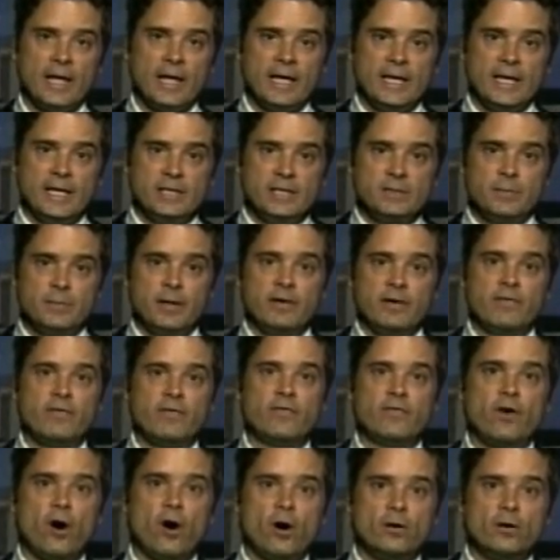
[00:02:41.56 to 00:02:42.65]
He has been
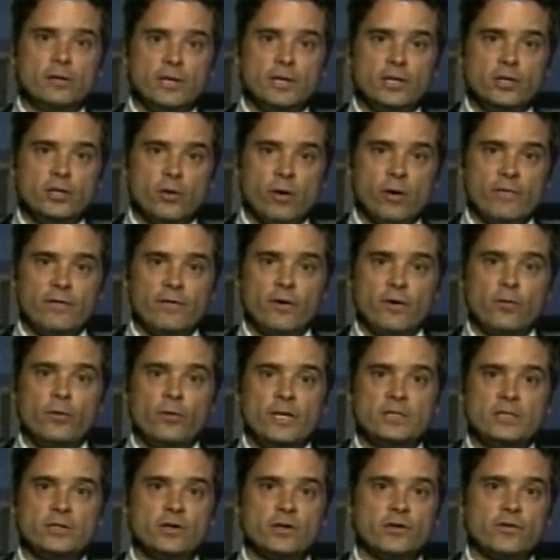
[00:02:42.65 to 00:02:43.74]
following UFO
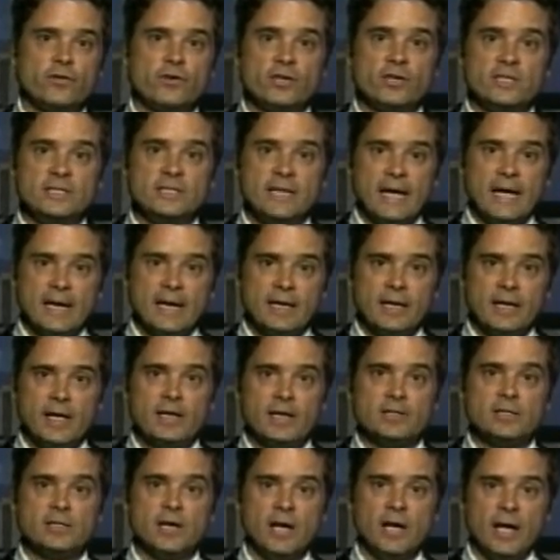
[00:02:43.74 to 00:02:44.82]
research for
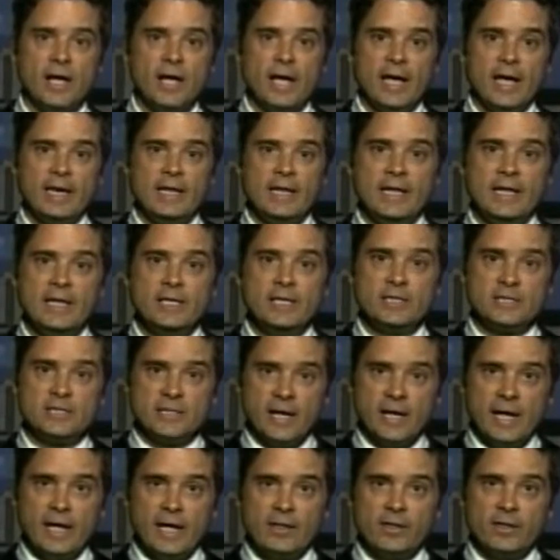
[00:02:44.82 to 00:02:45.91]
decades, and he's
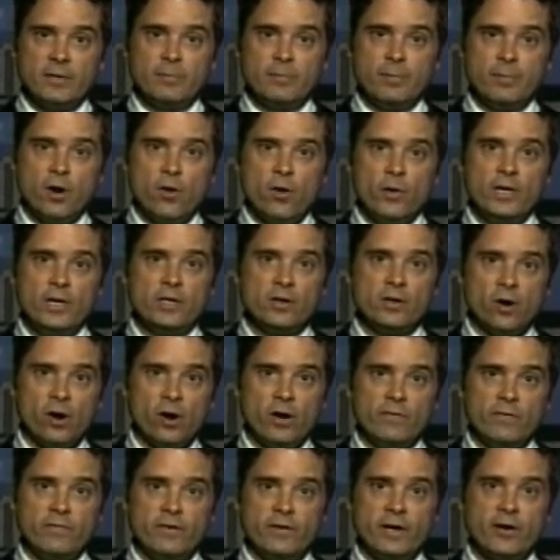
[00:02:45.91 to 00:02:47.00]
saying that Boeing
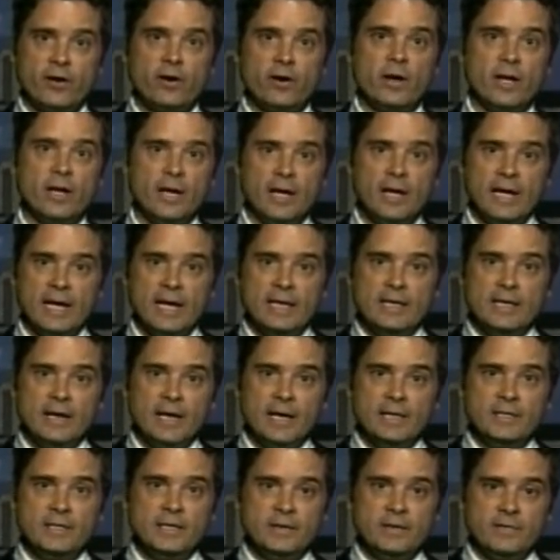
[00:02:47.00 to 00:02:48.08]
Convair in
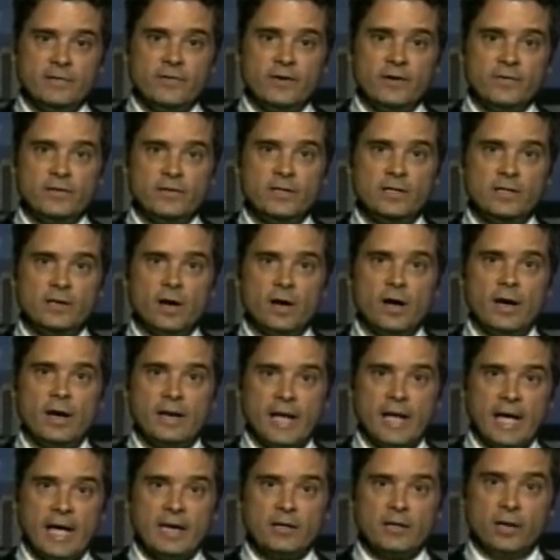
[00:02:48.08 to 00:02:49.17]

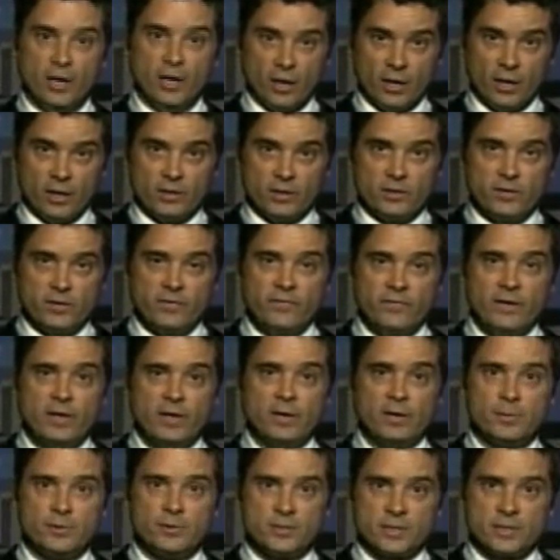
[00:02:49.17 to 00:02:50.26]
1959 had
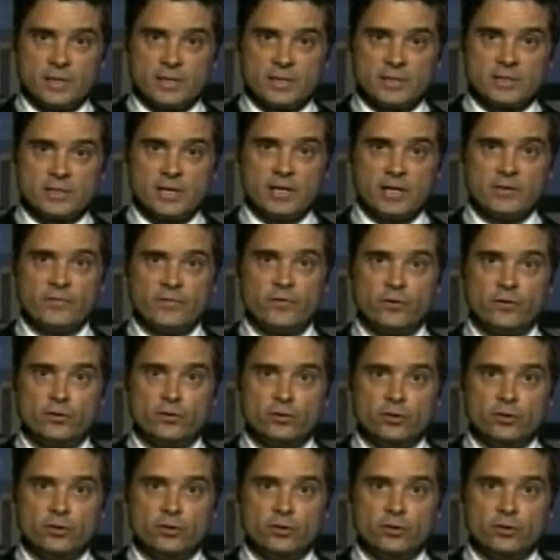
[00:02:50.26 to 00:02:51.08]
developed successful